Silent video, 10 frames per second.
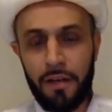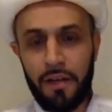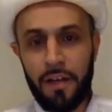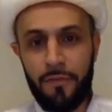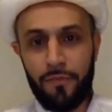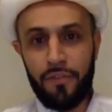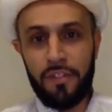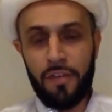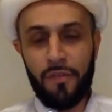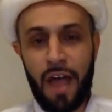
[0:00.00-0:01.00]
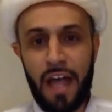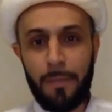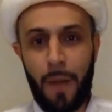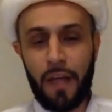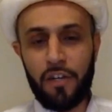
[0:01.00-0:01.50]
If divine
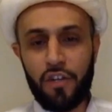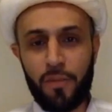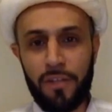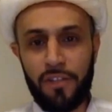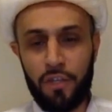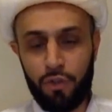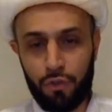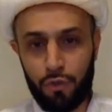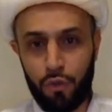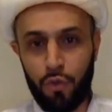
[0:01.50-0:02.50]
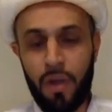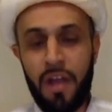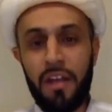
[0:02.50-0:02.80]
punishment is true,